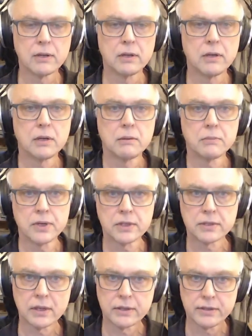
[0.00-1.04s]
but it's
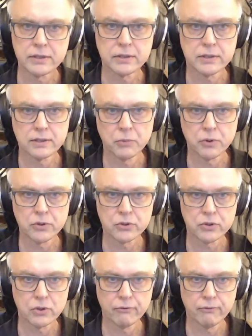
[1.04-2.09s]
still, this is a Mojo
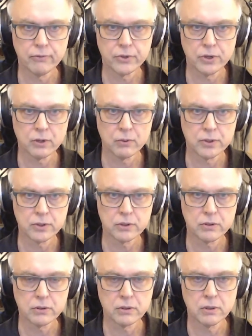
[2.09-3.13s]
Tone, a Johnny Winter
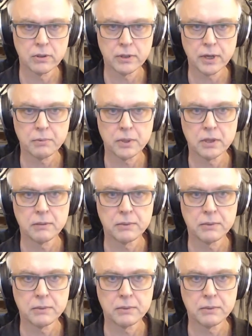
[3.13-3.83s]
neck pickup.